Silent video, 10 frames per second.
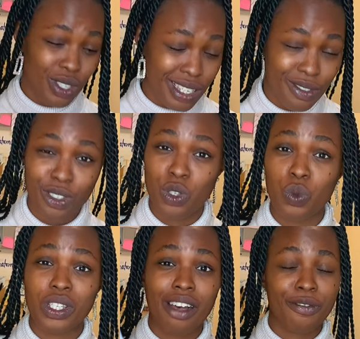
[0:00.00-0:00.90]
this video
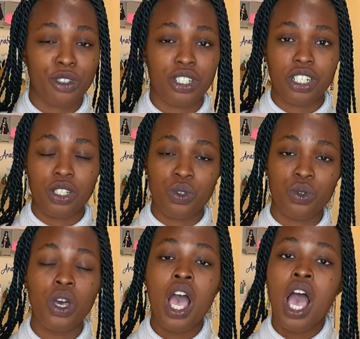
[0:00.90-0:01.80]
without further
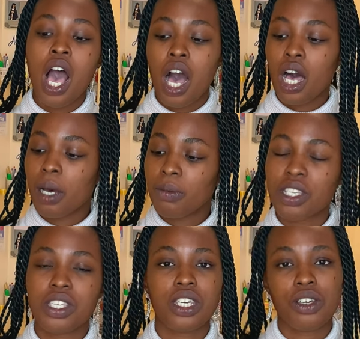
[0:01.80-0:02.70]
ado, the
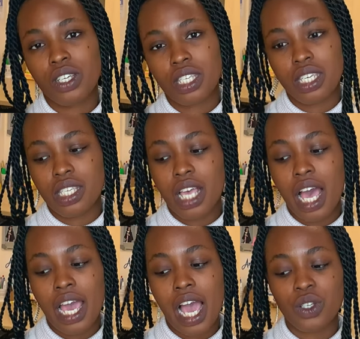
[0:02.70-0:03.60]
secret is
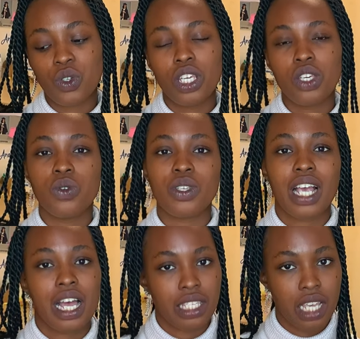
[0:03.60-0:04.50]
I actually use
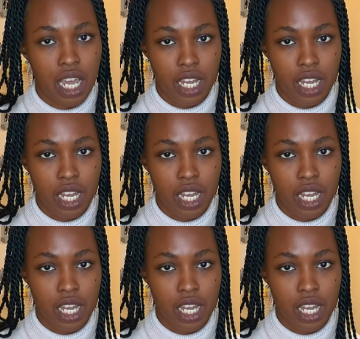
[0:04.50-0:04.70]
Qatar